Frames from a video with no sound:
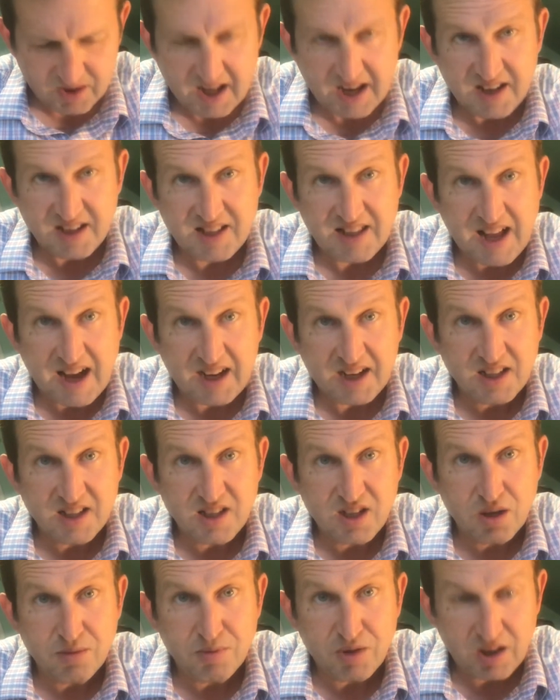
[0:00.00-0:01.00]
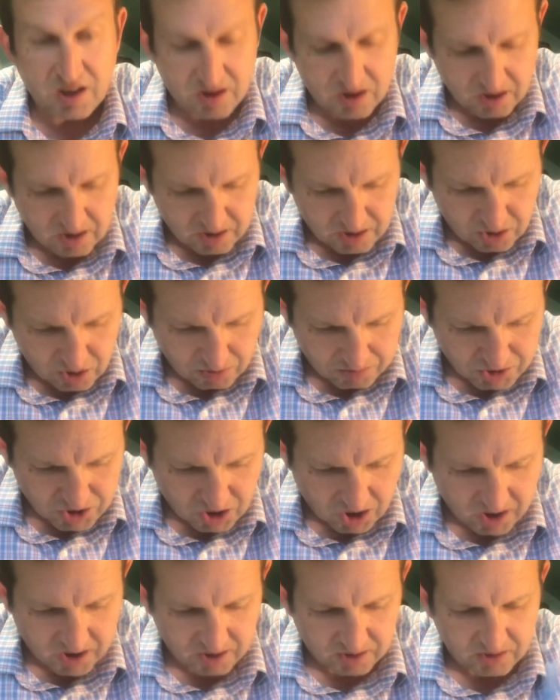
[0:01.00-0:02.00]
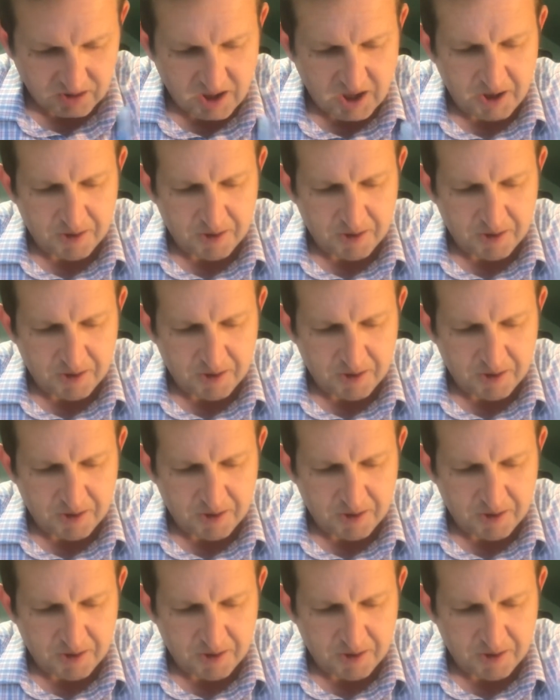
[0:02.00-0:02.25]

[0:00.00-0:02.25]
that is not considered to be tumas oil,